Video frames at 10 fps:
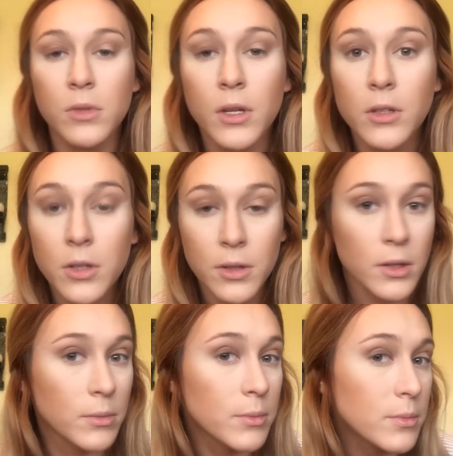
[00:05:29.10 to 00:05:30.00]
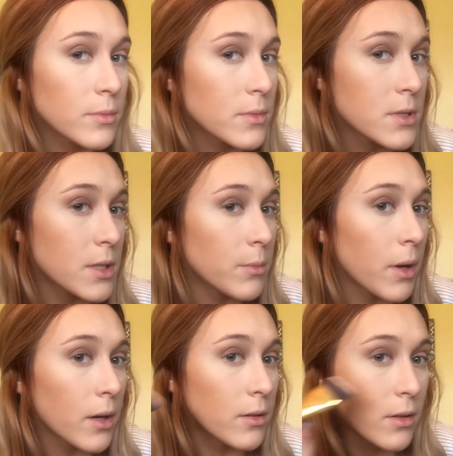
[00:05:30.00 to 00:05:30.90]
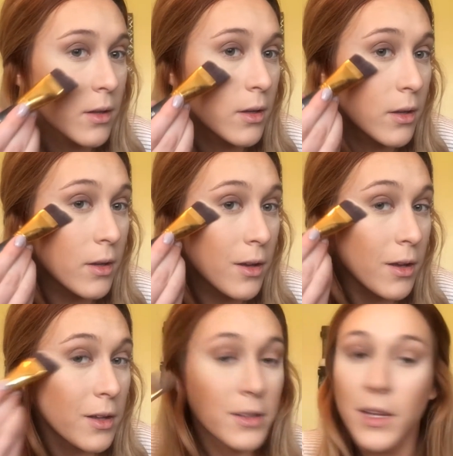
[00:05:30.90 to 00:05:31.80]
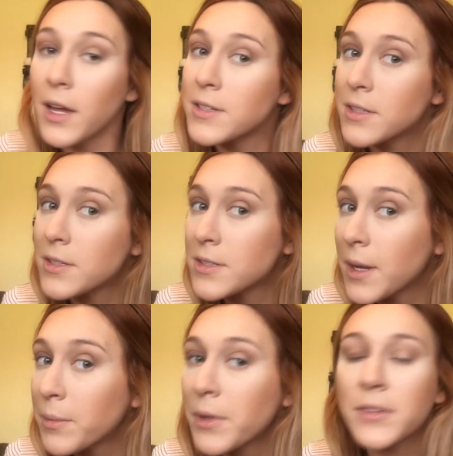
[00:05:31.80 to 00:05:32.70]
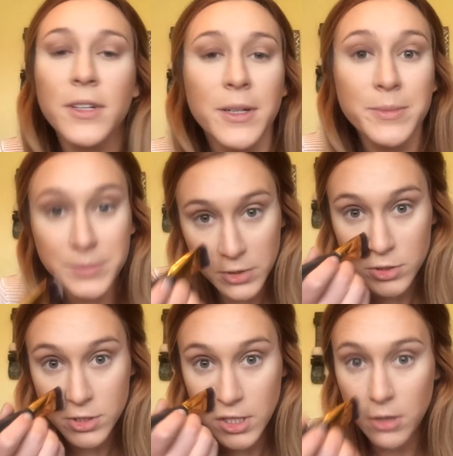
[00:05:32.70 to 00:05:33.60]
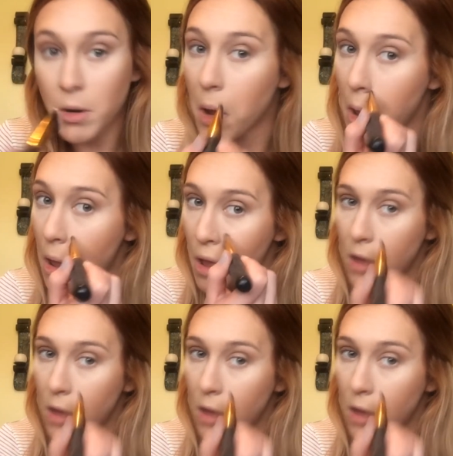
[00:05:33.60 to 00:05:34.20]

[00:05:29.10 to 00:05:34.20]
Now that you can see my lines I stamped on there. Looks cute, huh?